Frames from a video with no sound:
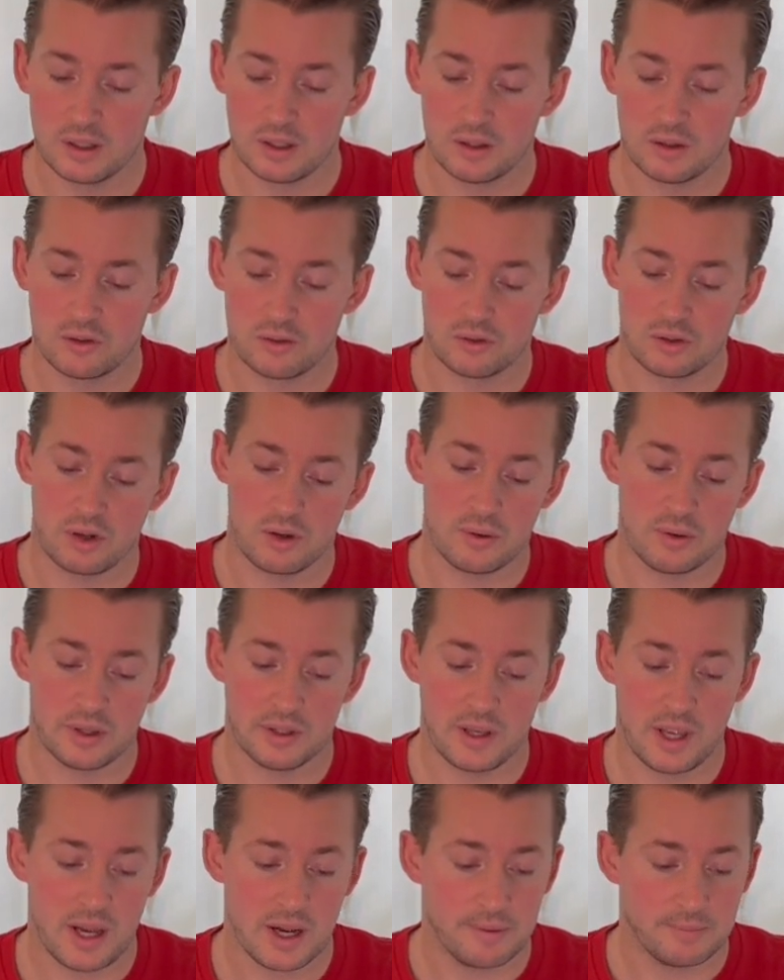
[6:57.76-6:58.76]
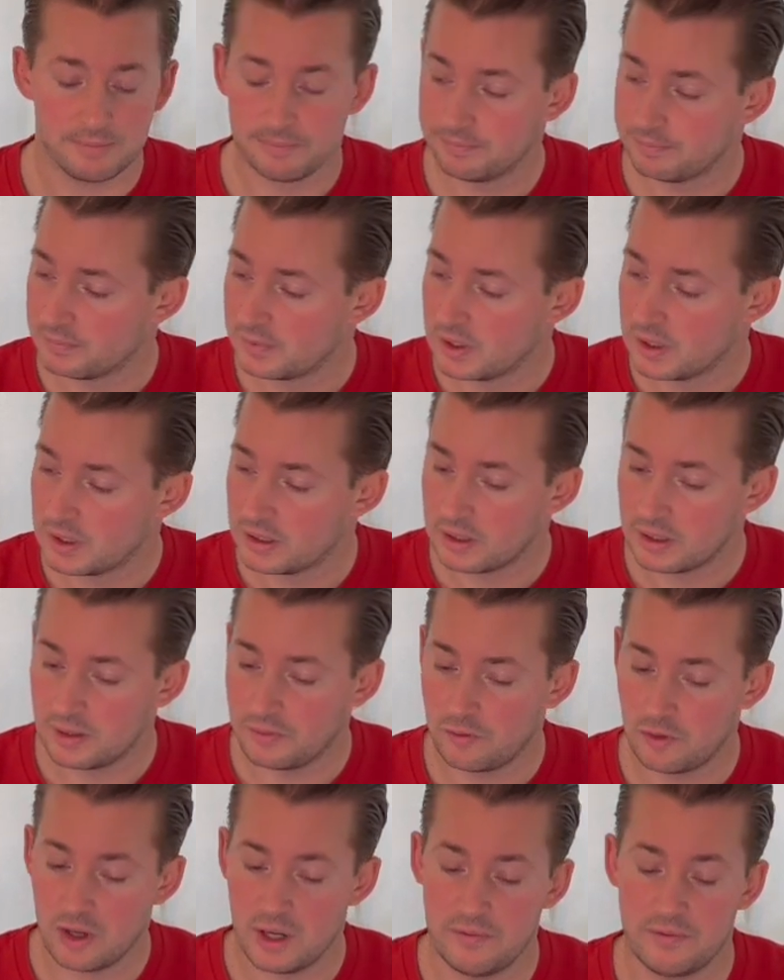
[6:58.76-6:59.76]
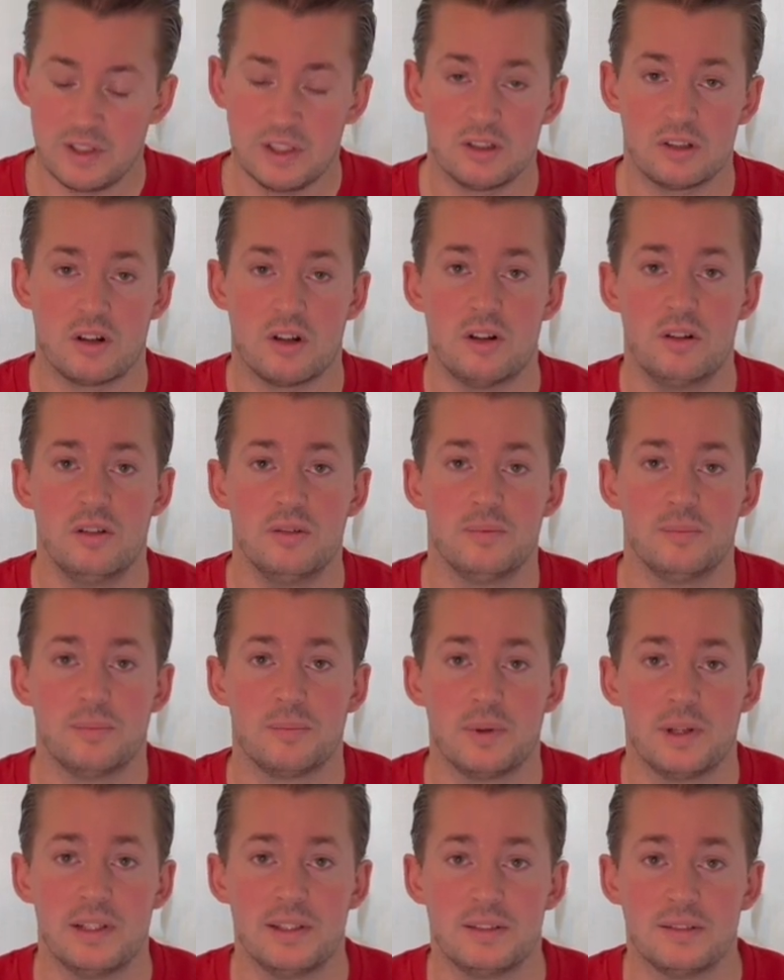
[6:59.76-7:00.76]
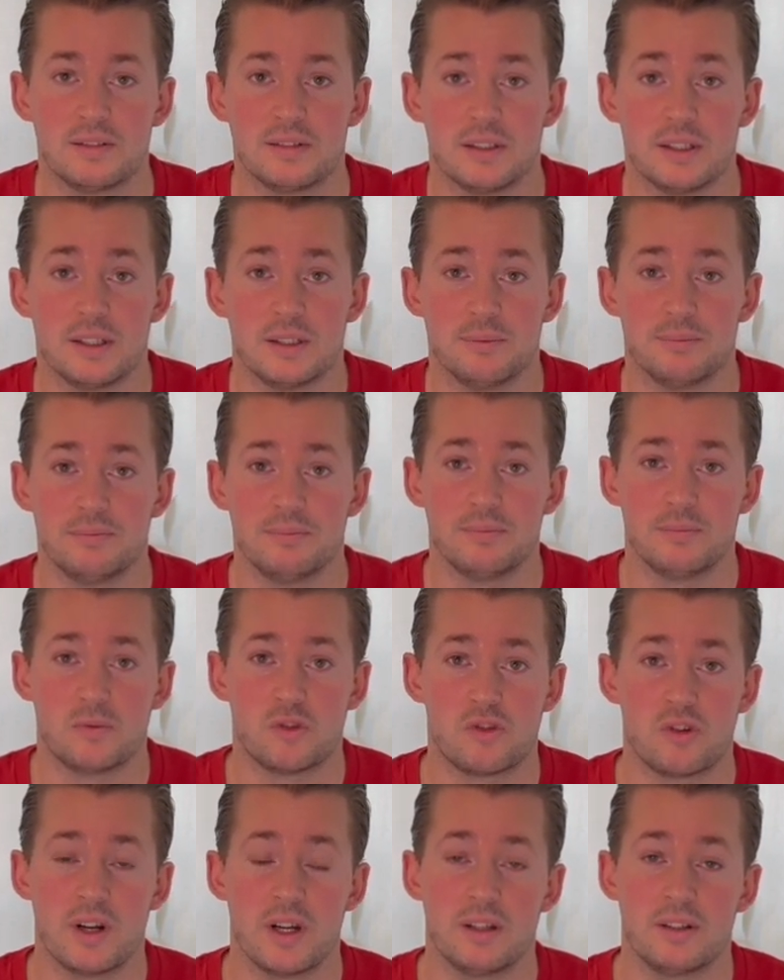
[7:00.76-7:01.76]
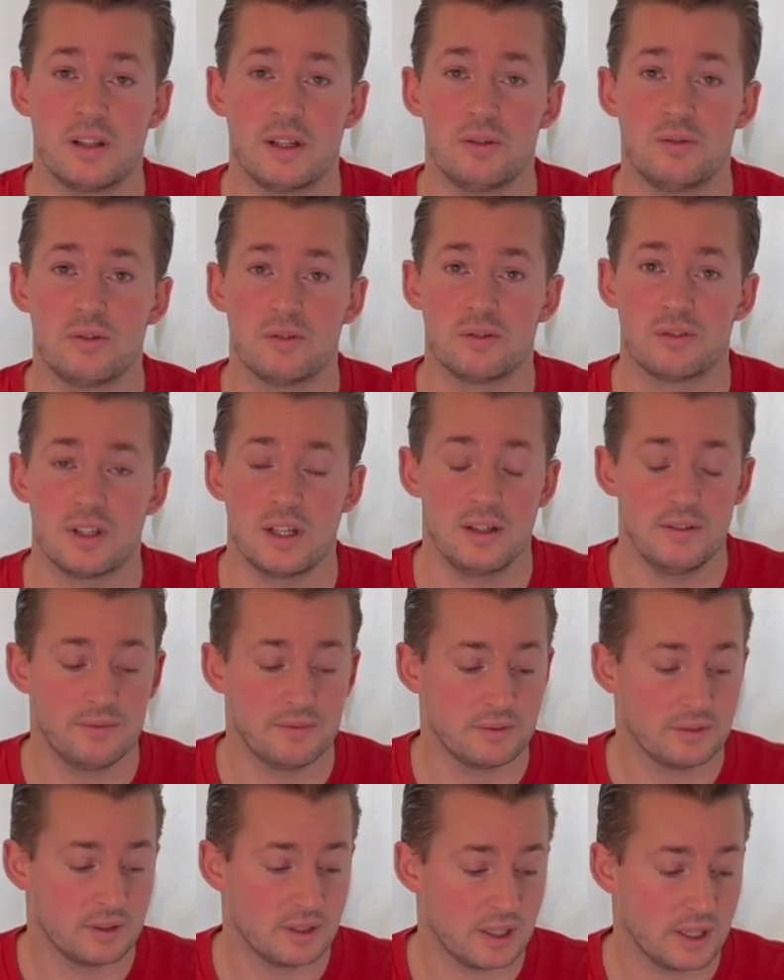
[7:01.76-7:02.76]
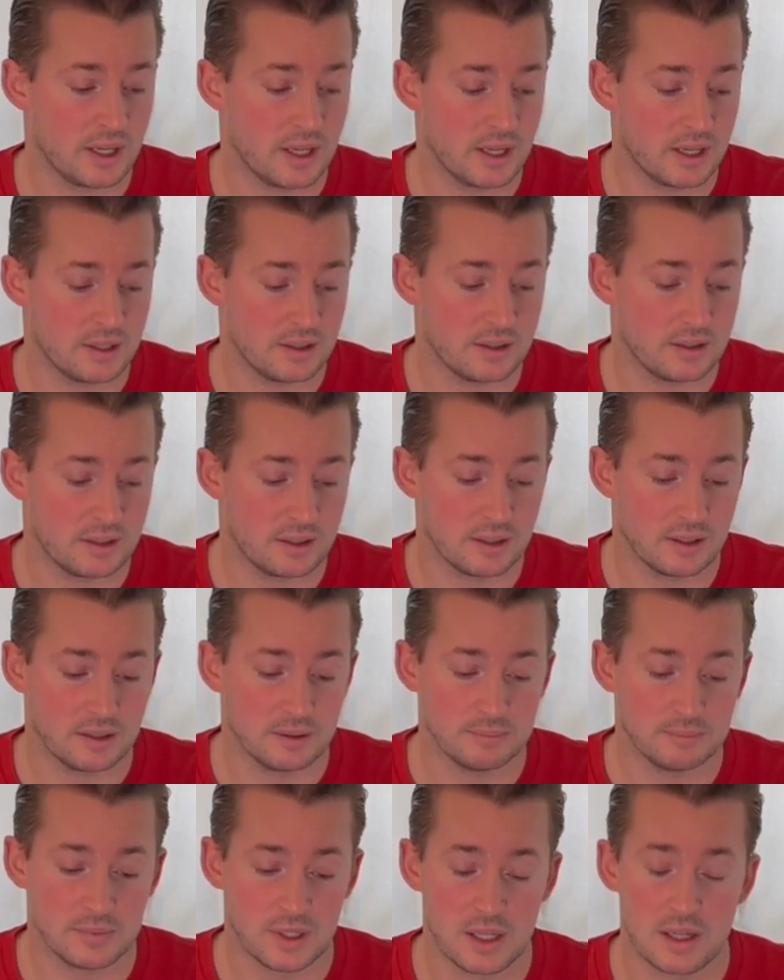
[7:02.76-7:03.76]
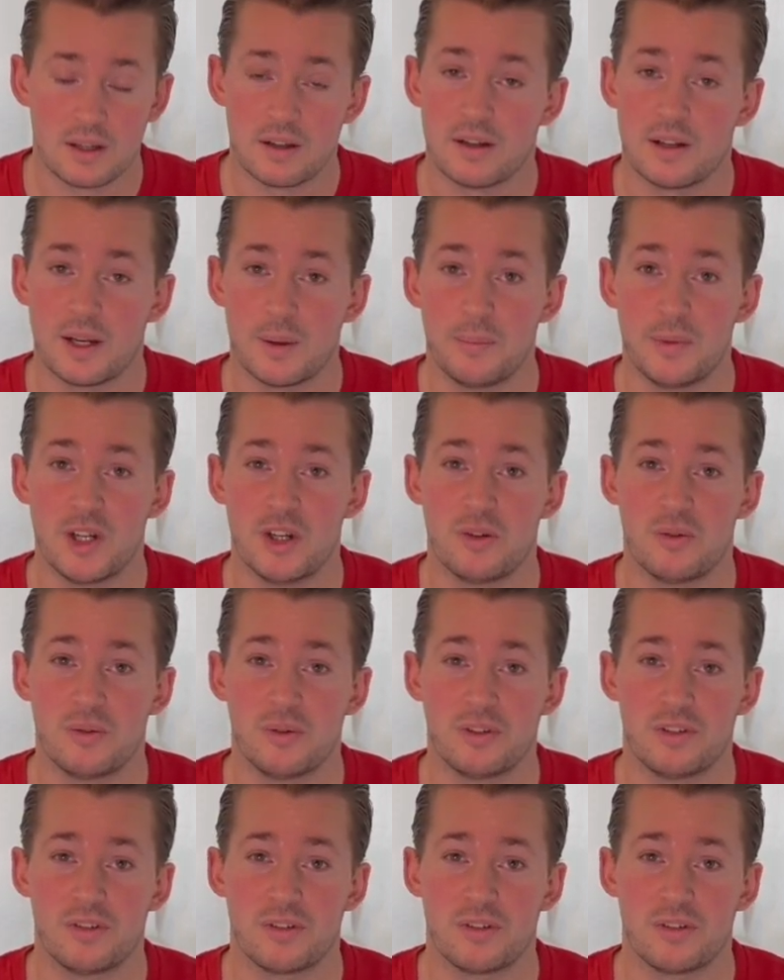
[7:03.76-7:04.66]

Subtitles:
So if you have this car, please try it out yourself and let me know what you